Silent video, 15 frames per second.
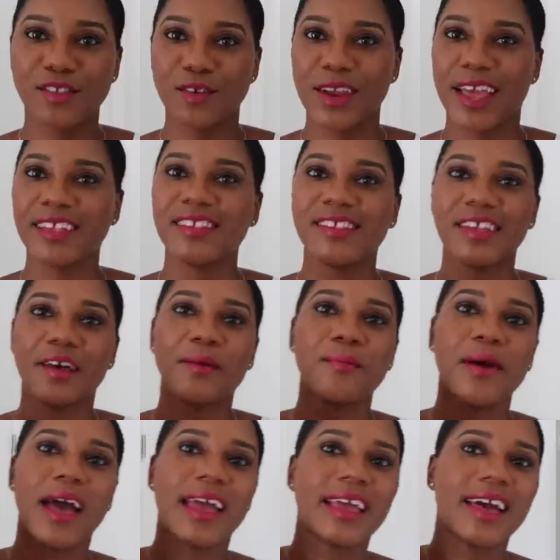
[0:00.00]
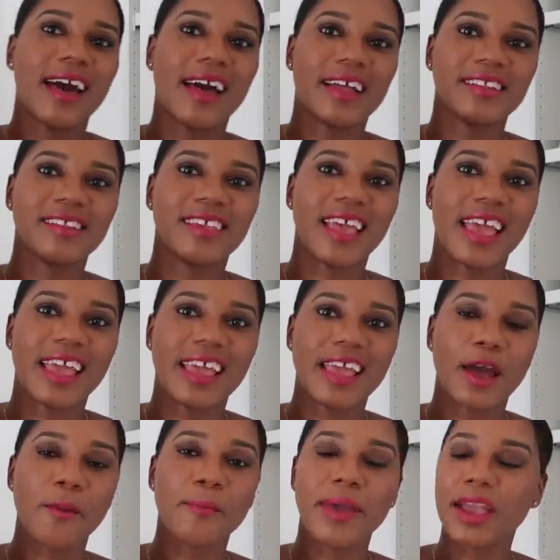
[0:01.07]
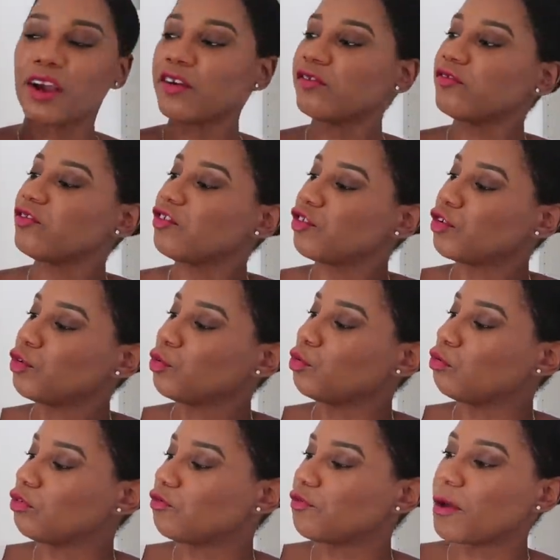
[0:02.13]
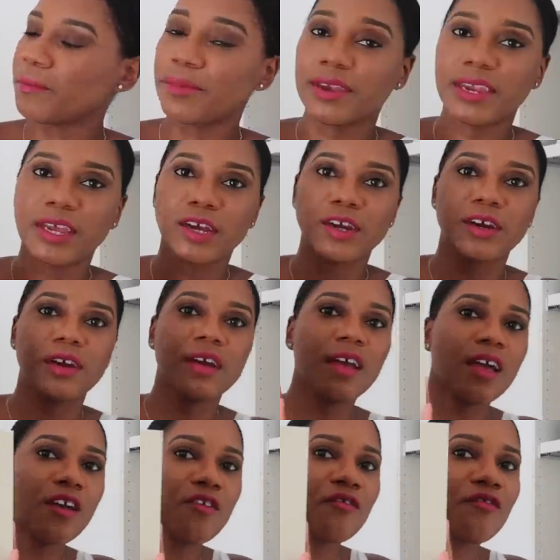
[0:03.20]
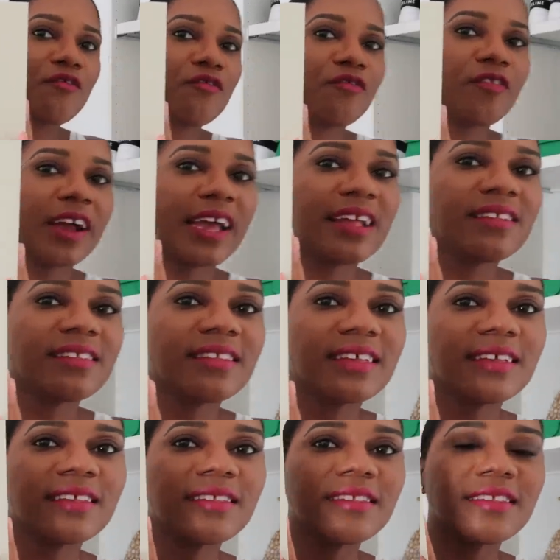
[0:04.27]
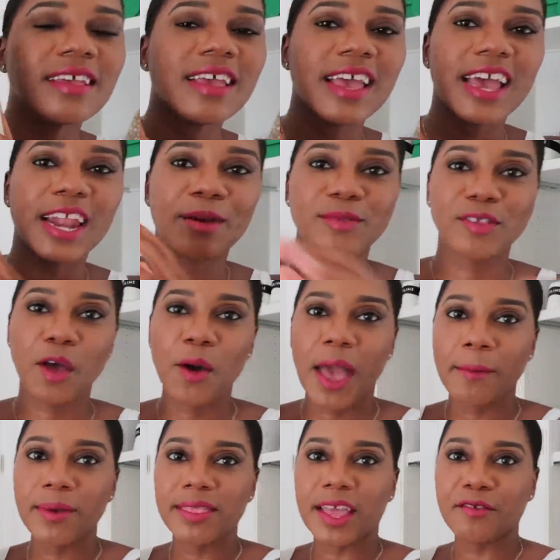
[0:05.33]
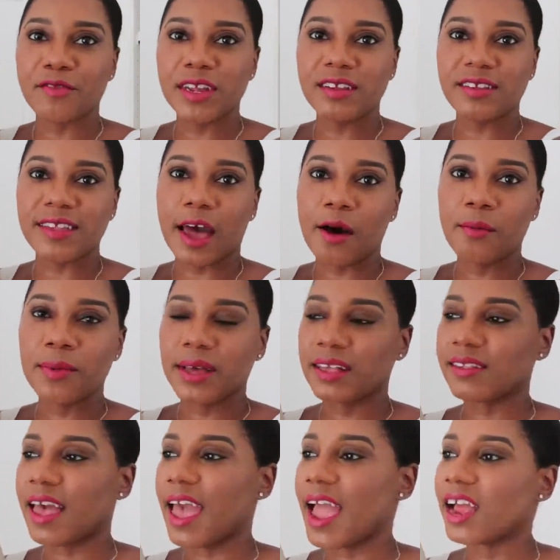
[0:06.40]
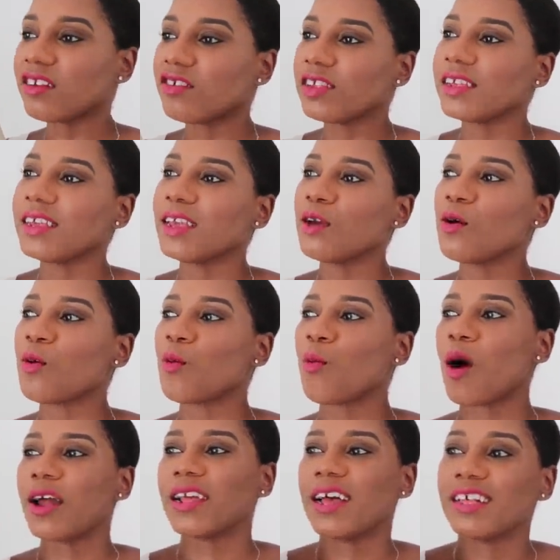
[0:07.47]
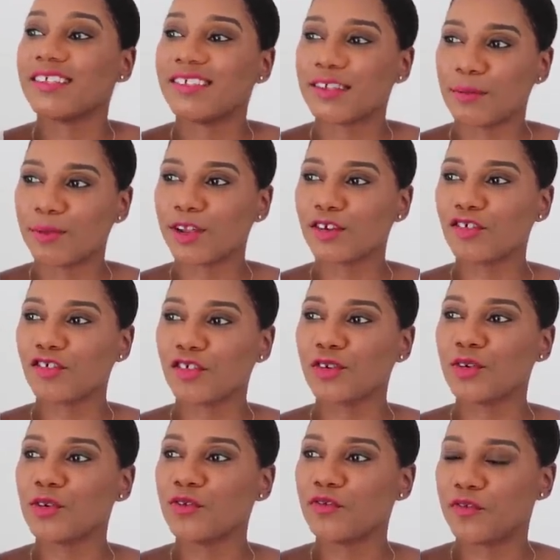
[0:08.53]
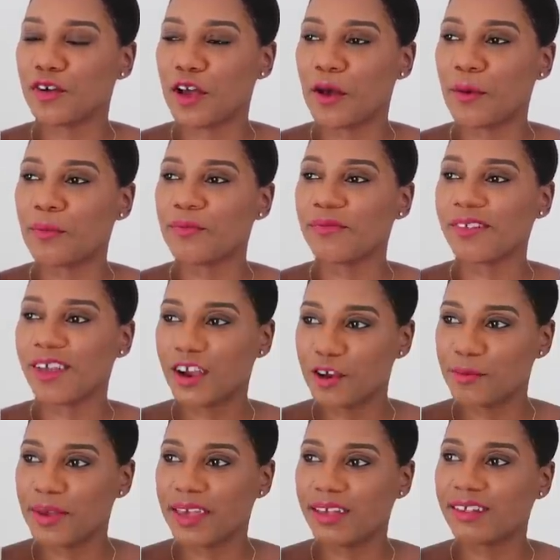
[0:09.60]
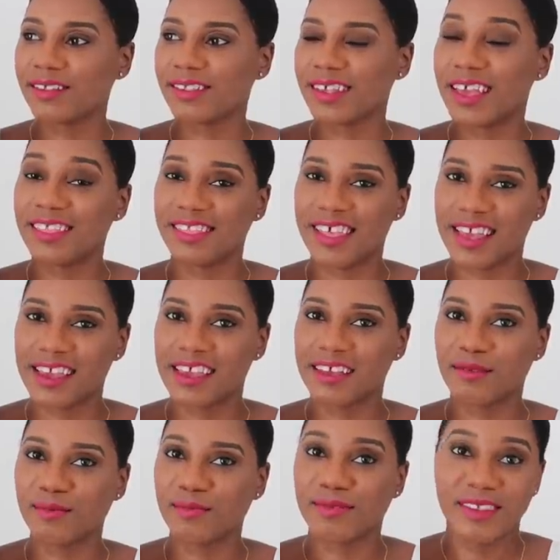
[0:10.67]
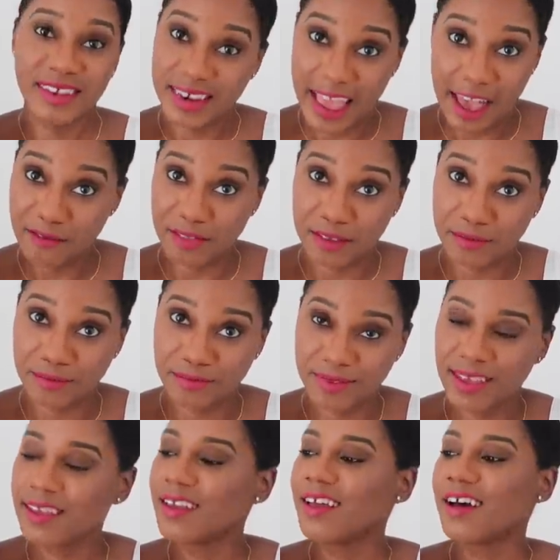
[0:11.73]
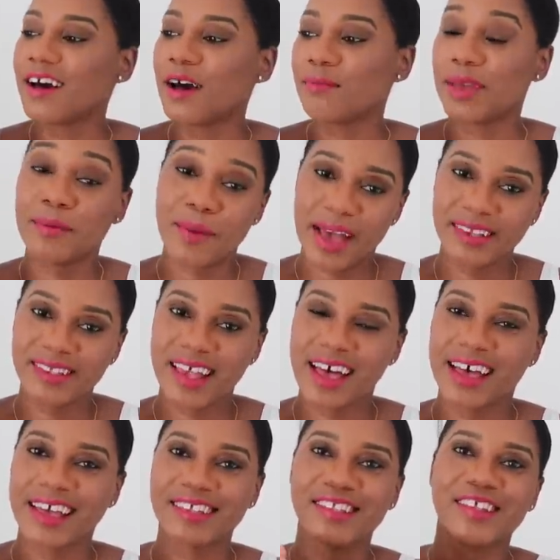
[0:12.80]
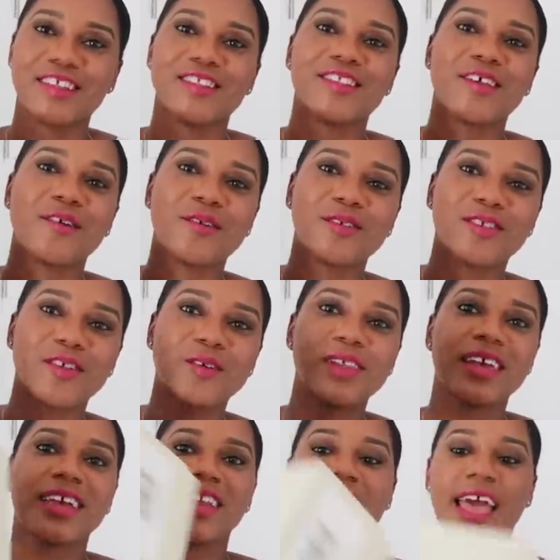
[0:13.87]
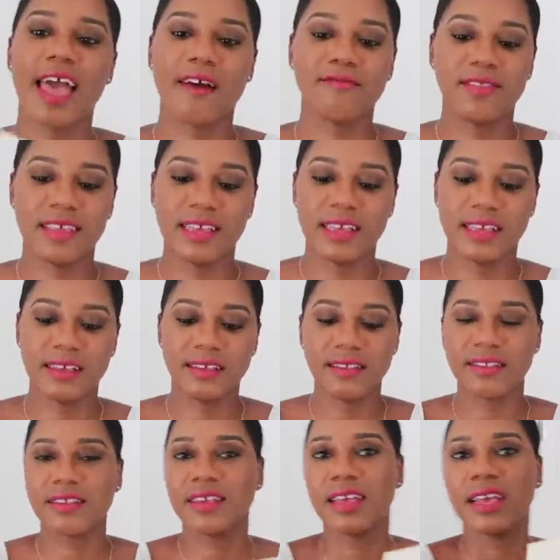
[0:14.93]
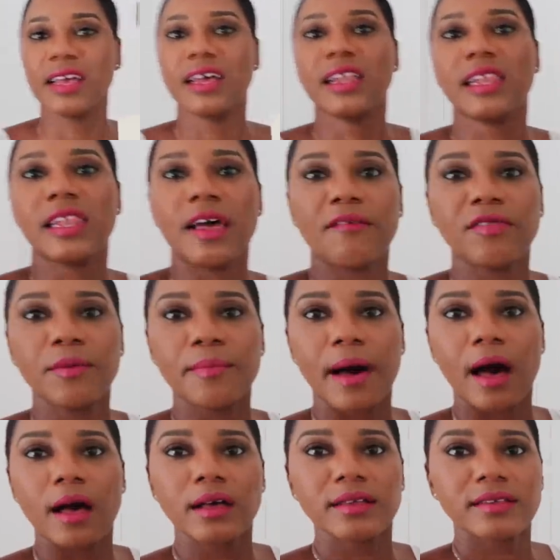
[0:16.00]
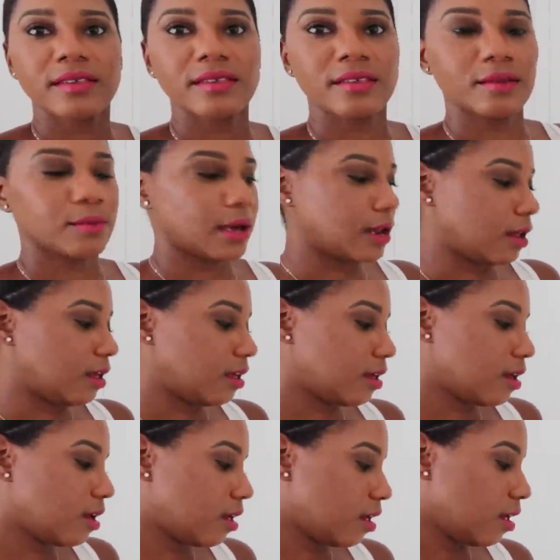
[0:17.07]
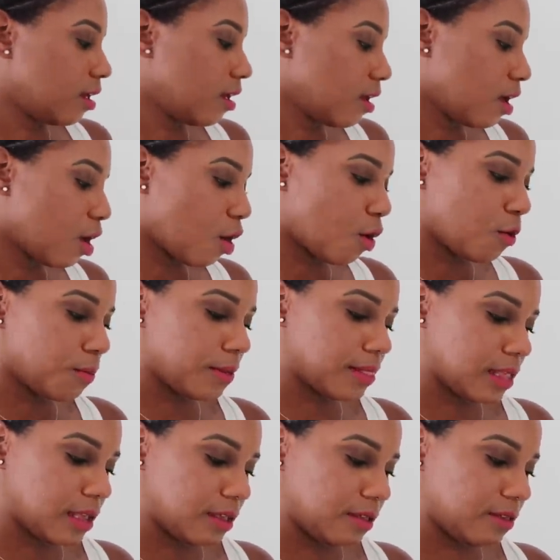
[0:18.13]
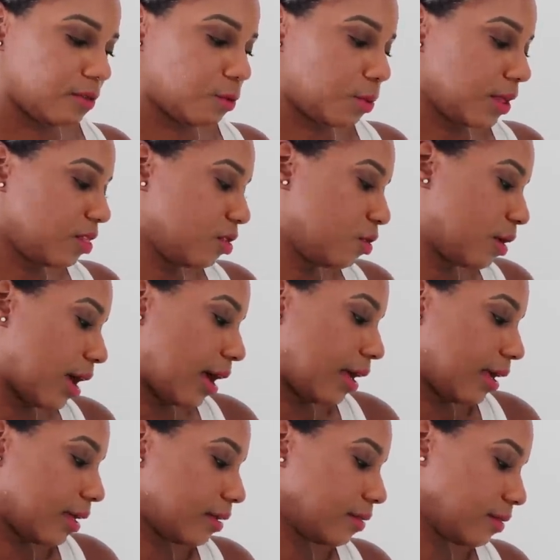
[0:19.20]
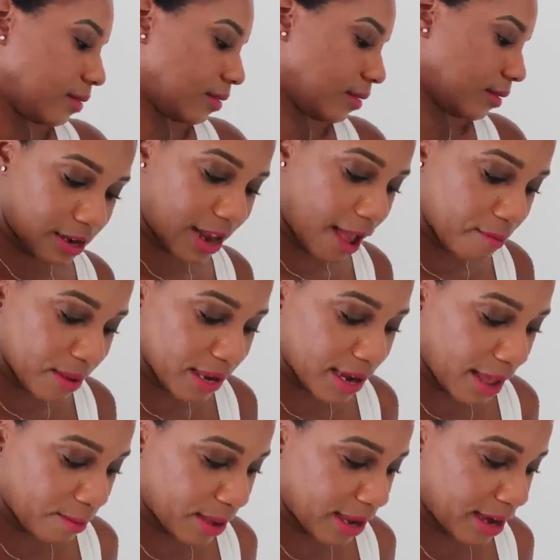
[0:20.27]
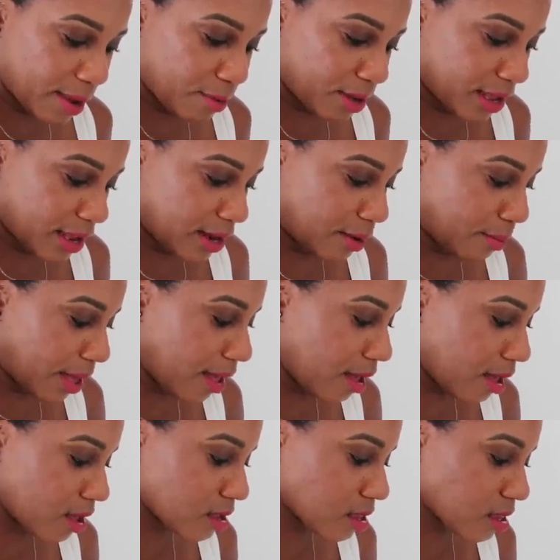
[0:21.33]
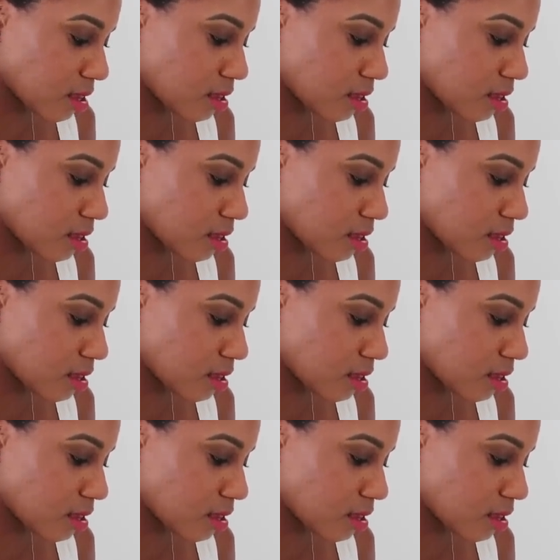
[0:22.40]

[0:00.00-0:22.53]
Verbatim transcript: So next up, I got a pair of shoes from Dear Frances. And I'm so happy they reached out because I actually wanted a similar shoe from Hermes and they didn't have them in my size. And so lucky to have these. Love the box. I'm gonna open these with you guys. Not me not being able to get in a box.